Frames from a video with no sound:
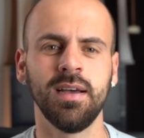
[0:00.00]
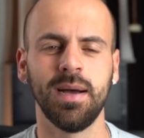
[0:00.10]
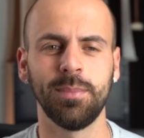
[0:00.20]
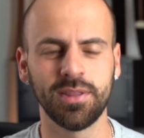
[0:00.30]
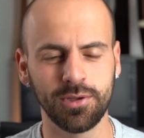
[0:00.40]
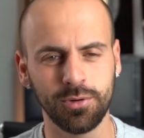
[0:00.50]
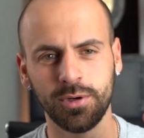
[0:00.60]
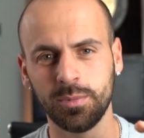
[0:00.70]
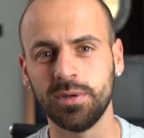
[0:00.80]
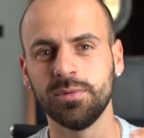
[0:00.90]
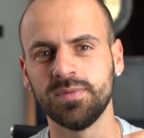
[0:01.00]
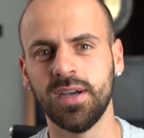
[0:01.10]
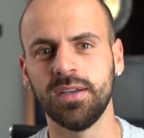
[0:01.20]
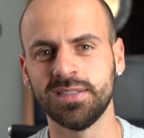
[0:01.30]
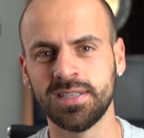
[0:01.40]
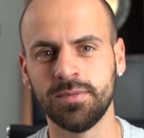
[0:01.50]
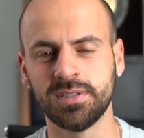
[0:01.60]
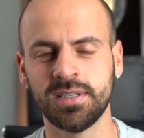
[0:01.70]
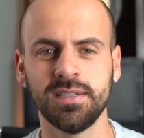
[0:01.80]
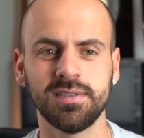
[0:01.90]
I bought the coin when it was valued at seven
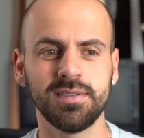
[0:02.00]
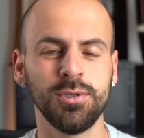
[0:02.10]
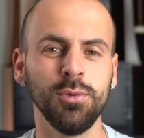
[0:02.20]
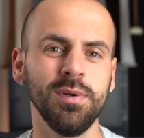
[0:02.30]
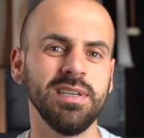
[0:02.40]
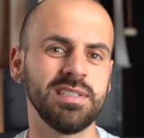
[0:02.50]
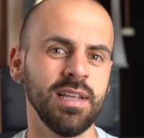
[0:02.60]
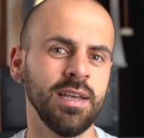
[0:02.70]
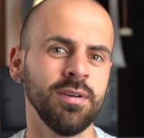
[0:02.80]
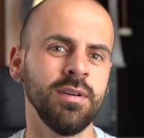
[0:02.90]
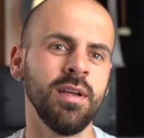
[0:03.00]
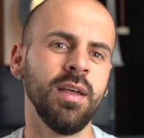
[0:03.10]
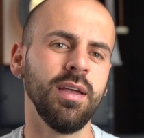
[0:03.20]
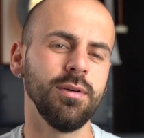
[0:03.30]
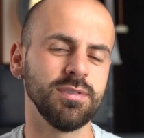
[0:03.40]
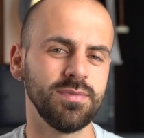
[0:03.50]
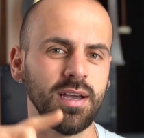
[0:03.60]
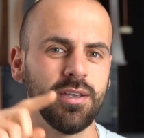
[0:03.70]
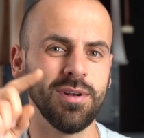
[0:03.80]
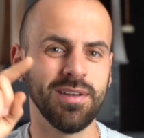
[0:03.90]
cents. Two weeks later, it was
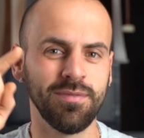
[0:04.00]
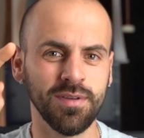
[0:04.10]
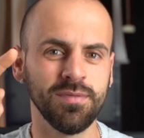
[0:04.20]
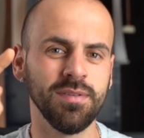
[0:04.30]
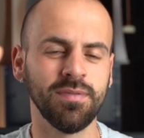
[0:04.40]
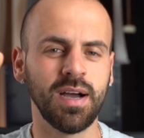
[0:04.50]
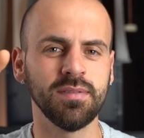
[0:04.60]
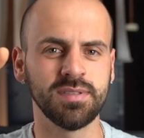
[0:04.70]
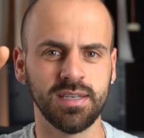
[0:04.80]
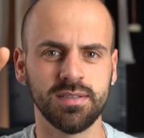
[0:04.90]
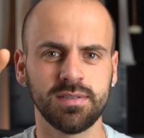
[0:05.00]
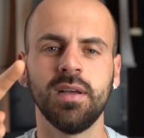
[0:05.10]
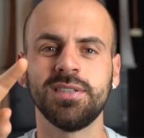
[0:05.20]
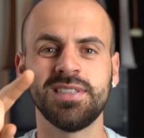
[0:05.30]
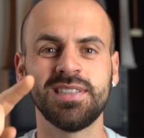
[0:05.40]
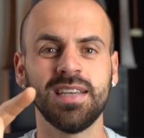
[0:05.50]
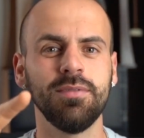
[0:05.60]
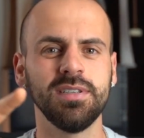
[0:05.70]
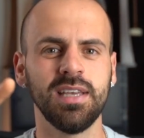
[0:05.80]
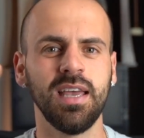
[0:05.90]
valued at fifty-five cents. It's a
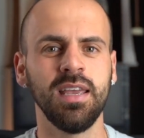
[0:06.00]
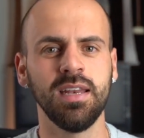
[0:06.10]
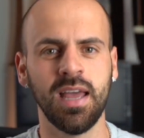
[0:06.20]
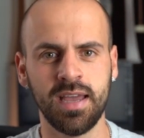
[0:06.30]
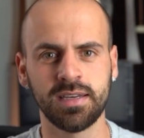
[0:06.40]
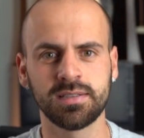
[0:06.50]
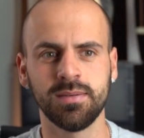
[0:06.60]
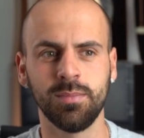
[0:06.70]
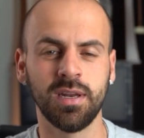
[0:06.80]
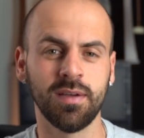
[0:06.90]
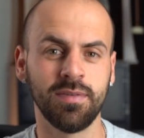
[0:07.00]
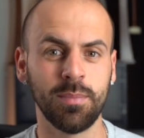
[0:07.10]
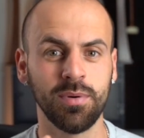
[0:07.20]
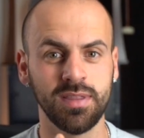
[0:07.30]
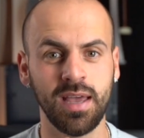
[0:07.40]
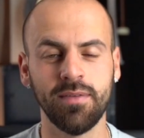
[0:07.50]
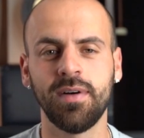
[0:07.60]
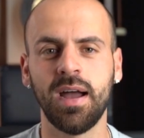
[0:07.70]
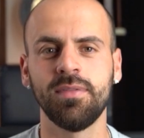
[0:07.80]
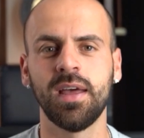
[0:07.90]
seven to eight X, meaning if I put that
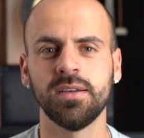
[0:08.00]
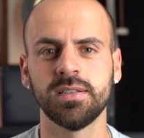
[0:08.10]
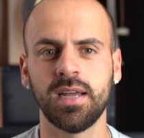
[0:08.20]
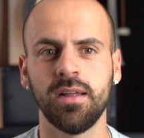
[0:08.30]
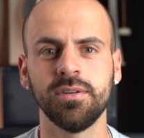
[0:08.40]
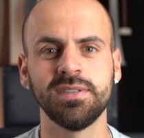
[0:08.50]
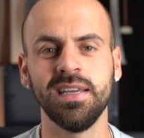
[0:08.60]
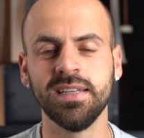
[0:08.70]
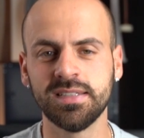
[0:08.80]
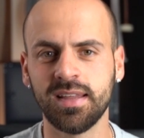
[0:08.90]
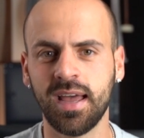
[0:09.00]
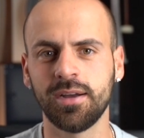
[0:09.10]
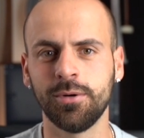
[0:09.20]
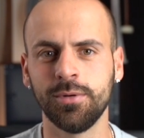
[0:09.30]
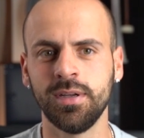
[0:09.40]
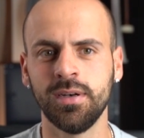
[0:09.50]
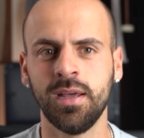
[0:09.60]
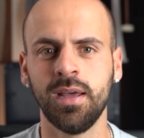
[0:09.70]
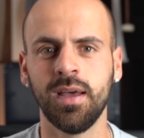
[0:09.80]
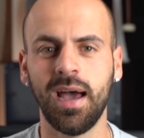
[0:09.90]
five thousand dollars into that coin,
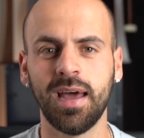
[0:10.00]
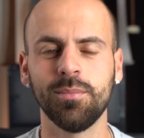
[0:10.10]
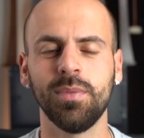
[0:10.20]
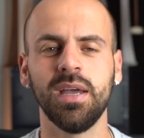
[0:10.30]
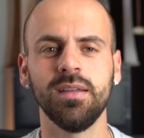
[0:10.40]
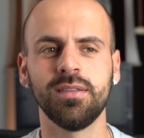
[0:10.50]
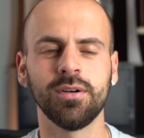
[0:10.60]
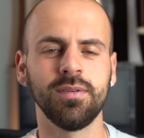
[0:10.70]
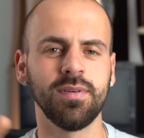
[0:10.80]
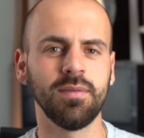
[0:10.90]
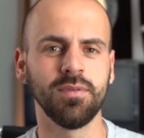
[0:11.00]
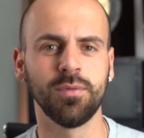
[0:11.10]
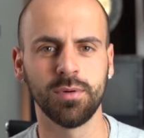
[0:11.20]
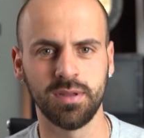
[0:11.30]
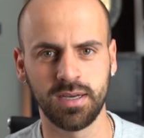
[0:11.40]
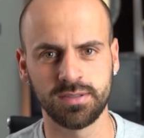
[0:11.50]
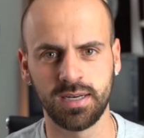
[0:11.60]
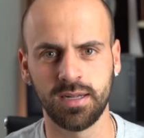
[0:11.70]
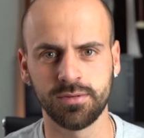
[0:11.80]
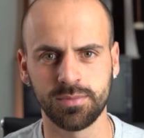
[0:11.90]
I'd have made thirty-five to forty thousand
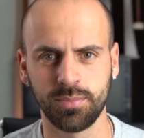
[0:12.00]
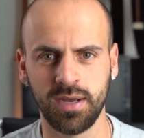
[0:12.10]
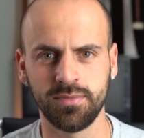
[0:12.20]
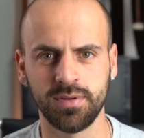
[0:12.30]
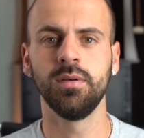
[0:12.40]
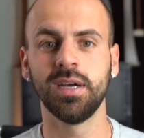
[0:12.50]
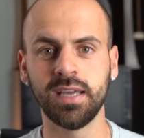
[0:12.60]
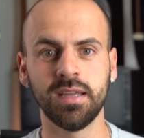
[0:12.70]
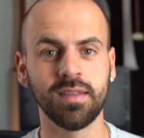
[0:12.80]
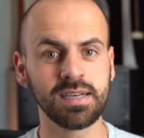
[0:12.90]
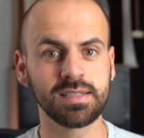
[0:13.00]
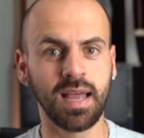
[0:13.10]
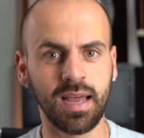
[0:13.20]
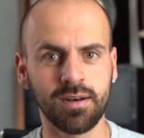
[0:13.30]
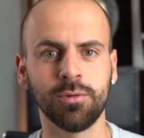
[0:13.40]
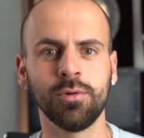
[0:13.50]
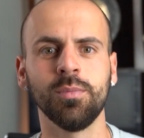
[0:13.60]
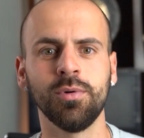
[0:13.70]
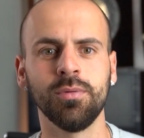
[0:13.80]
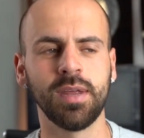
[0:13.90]
dollars in profit. Again, that's not
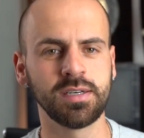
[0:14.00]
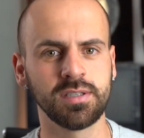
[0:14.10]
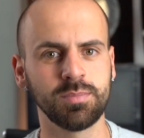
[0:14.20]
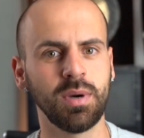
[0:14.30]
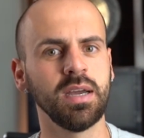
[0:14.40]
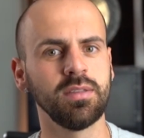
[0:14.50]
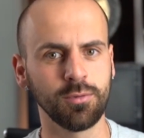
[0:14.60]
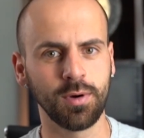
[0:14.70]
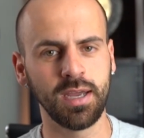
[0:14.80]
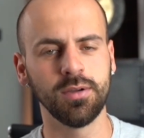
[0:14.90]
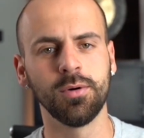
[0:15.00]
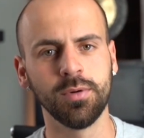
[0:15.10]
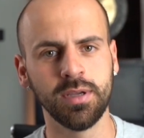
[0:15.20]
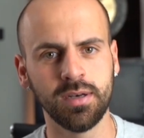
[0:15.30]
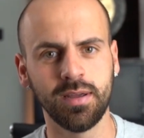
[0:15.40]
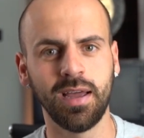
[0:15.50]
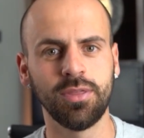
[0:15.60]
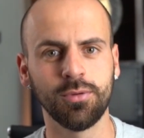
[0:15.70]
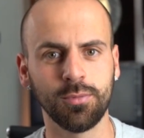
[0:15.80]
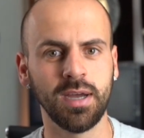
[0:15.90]
normal. That's just buying the right coin
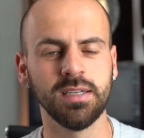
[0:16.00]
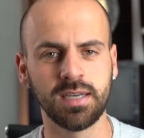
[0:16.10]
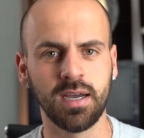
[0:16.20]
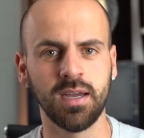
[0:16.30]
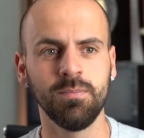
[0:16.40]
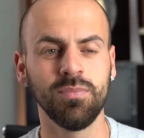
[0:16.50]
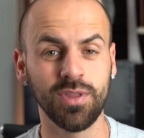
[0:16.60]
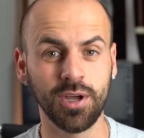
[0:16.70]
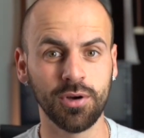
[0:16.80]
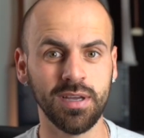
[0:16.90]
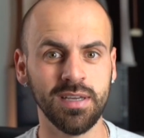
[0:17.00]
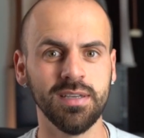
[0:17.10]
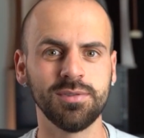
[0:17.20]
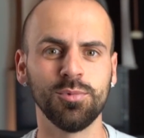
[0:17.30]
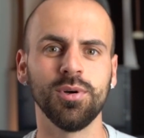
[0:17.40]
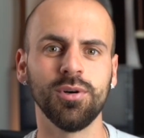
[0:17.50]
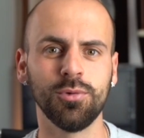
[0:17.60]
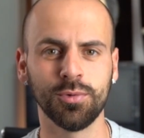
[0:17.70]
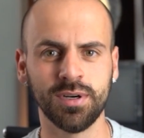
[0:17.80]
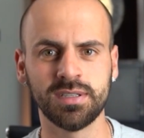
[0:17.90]
at the right time. There is real
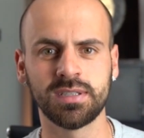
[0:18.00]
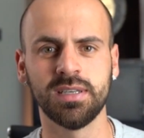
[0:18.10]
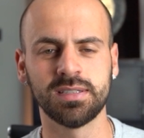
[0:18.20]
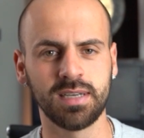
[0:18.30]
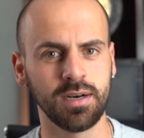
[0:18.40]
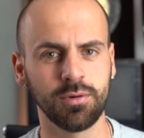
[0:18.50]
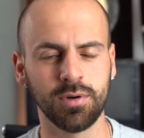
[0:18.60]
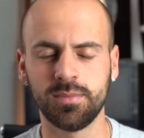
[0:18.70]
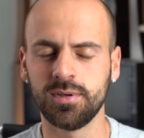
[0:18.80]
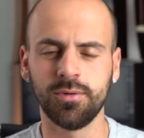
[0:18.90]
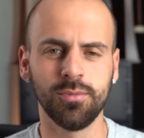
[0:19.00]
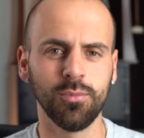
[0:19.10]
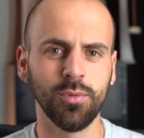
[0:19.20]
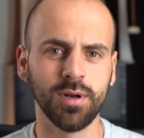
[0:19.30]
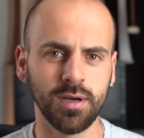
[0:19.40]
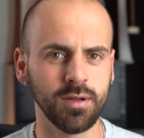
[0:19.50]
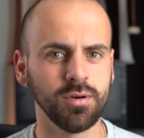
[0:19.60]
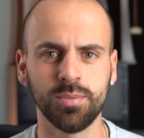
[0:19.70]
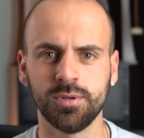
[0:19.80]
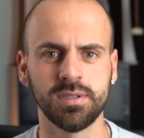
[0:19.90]
risk inside of crypto, one
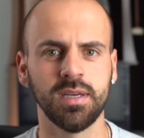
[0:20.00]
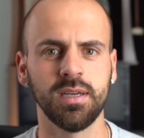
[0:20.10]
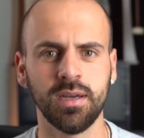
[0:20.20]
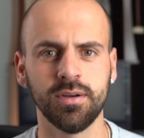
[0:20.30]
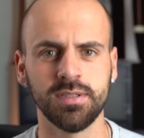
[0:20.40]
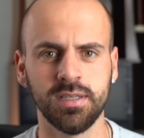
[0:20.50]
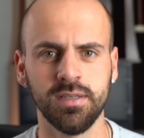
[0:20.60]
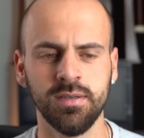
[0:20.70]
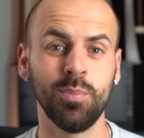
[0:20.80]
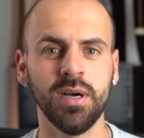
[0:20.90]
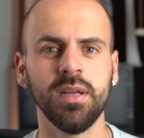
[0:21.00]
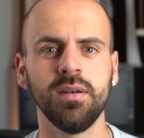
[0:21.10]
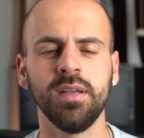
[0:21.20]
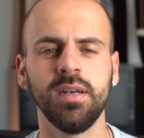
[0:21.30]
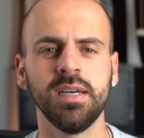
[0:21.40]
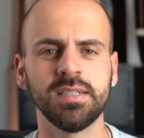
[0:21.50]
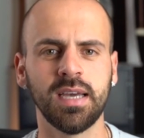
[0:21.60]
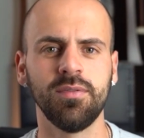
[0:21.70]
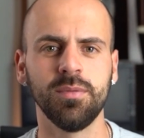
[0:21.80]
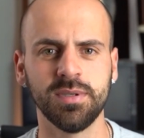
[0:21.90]
hundred percent guaranteed, but it does
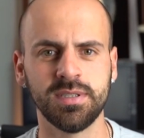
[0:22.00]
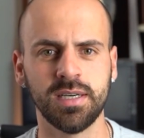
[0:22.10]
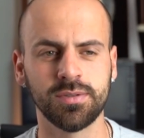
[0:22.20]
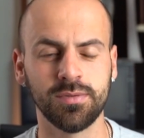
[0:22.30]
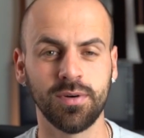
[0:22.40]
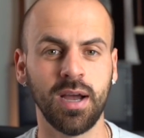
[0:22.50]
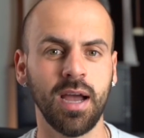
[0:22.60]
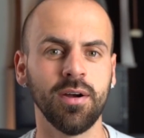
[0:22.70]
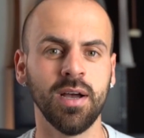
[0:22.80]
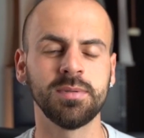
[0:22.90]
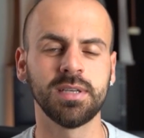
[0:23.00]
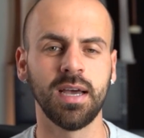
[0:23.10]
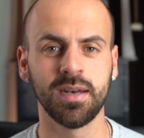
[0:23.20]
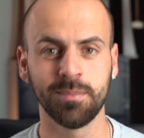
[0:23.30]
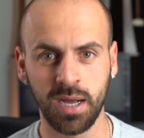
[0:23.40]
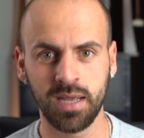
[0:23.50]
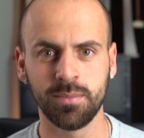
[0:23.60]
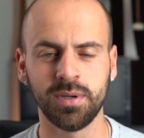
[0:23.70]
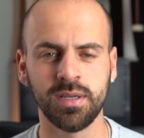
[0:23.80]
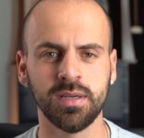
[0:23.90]
have the potential for higher upside, in my
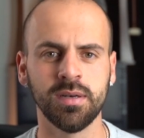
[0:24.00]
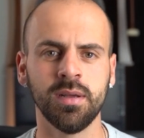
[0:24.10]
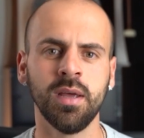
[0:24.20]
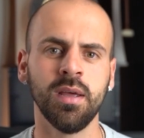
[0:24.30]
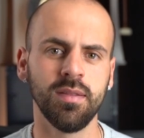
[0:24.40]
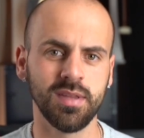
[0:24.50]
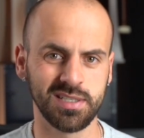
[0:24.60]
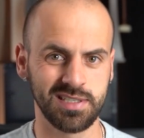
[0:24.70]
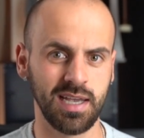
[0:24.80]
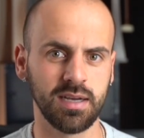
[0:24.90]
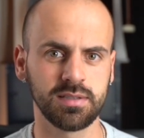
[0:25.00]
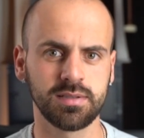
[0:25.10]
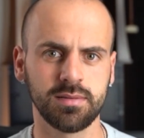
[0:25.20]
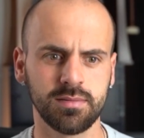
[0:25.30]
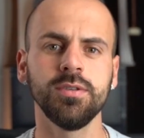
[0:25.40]
opinion, than stocks.